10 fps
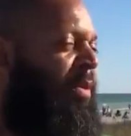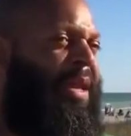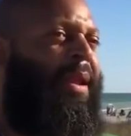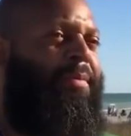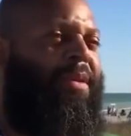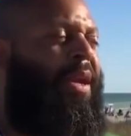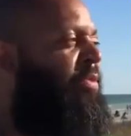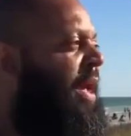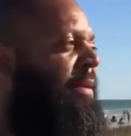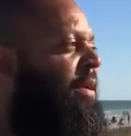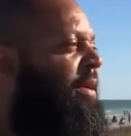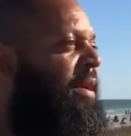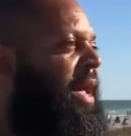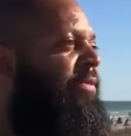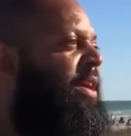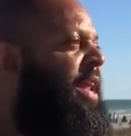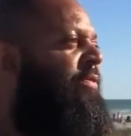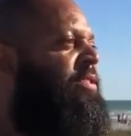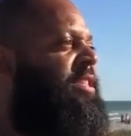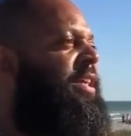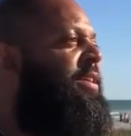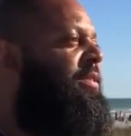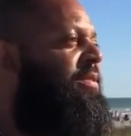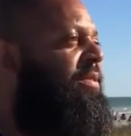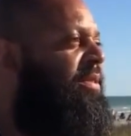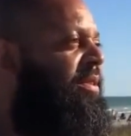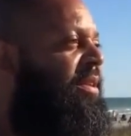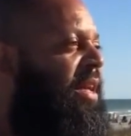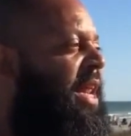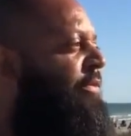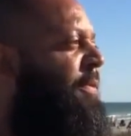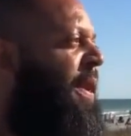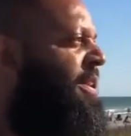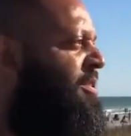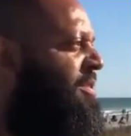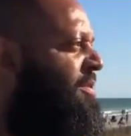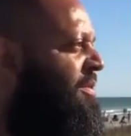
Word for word: We got, yeah, we got in every city, in every place.